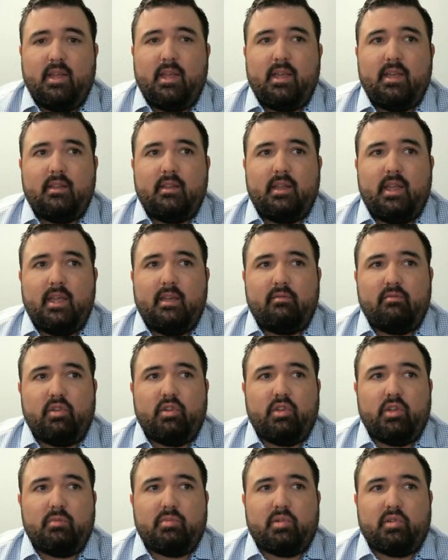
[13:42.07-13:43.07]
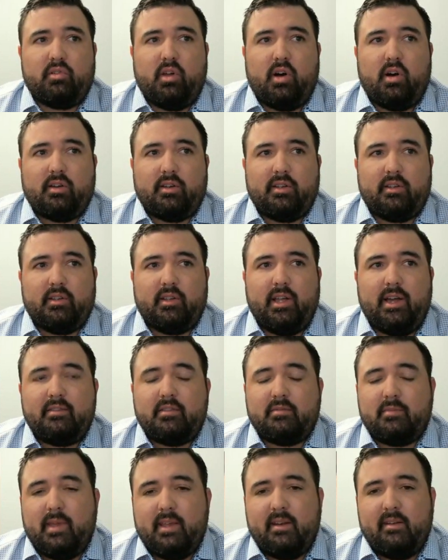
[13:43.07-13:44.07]
and really prolonging the
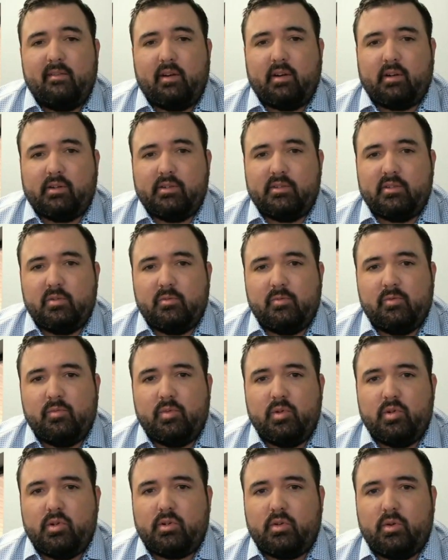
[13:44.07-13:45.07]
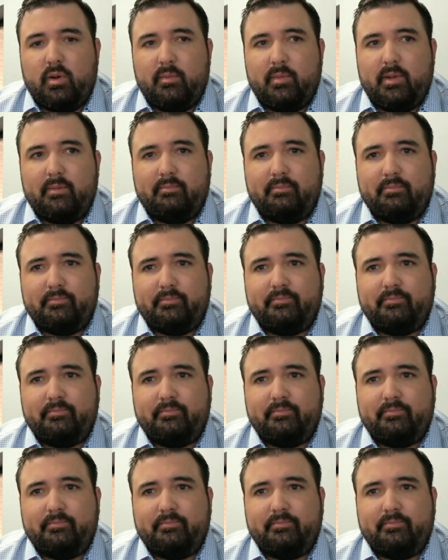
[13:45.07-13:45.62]
lifespan of our consumable equipment.